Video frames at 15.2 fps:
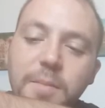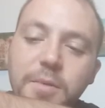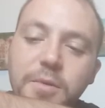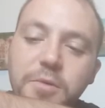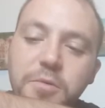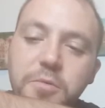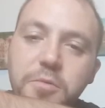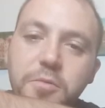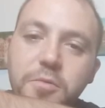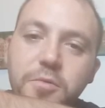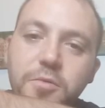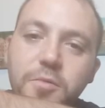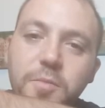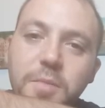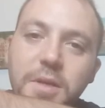to
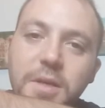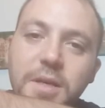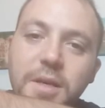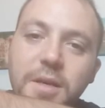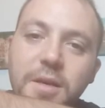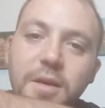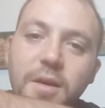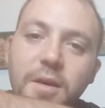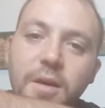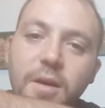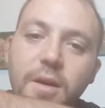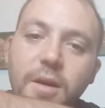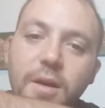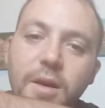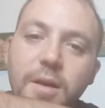be
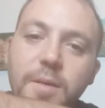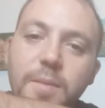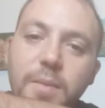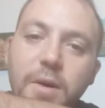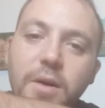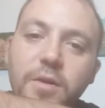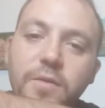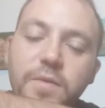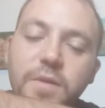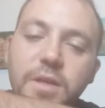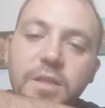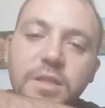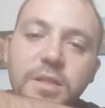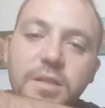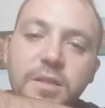a part of
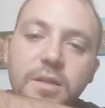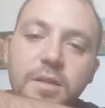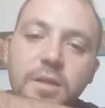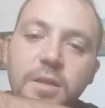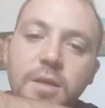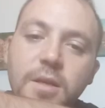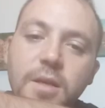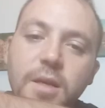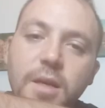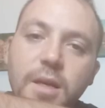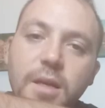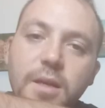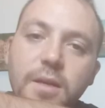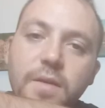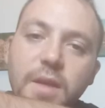this,
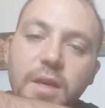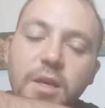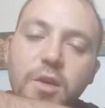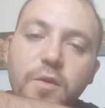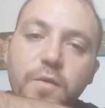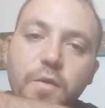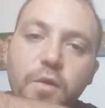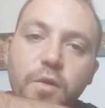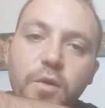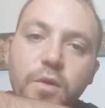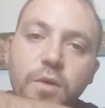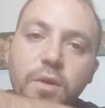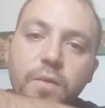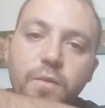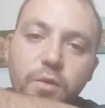and thank you
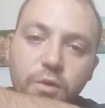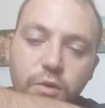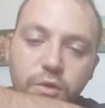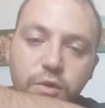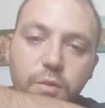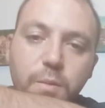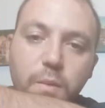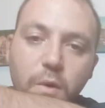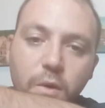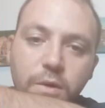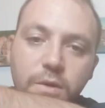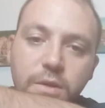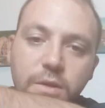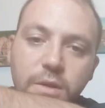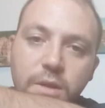for your
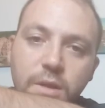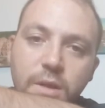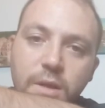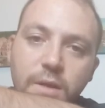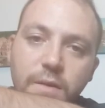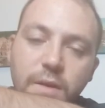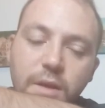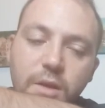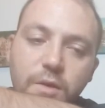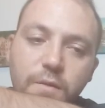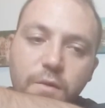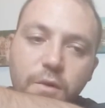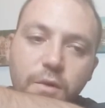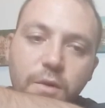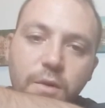support. Thank you
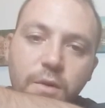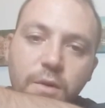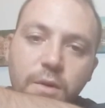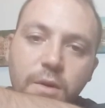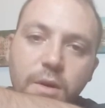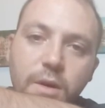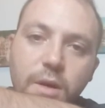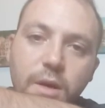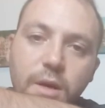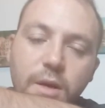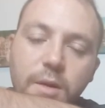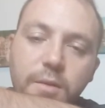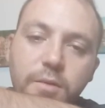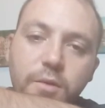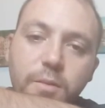for
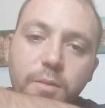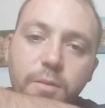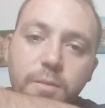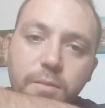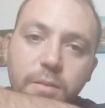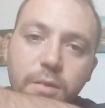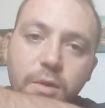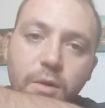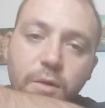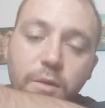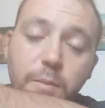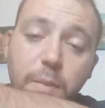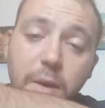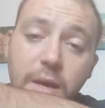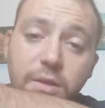the
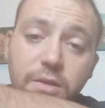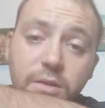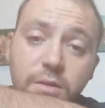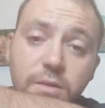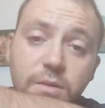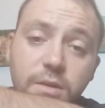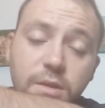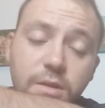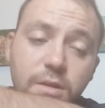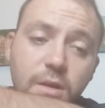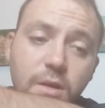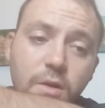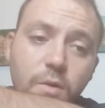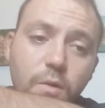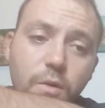patrons
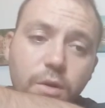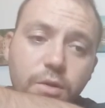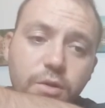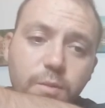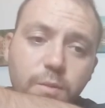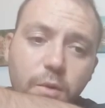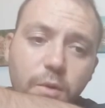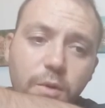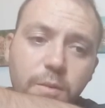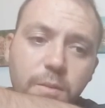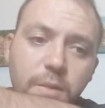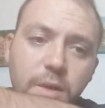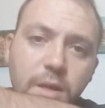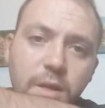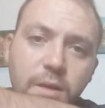who are supporting
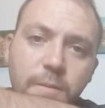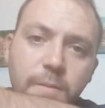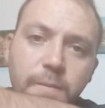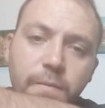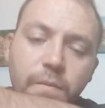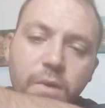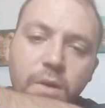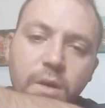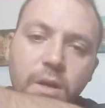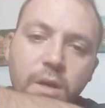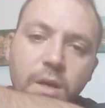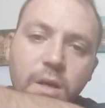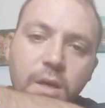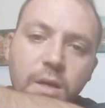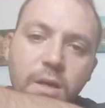me,
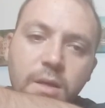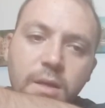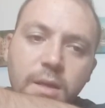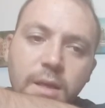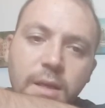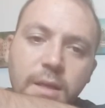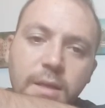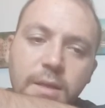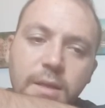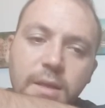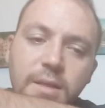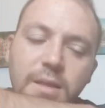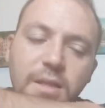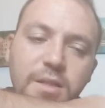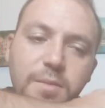and
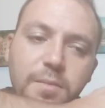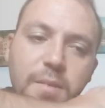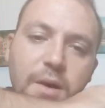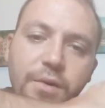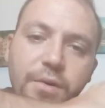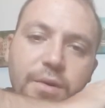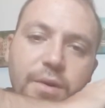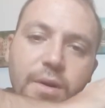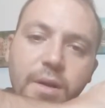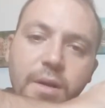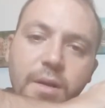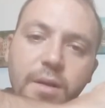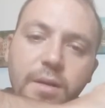it doesn't matter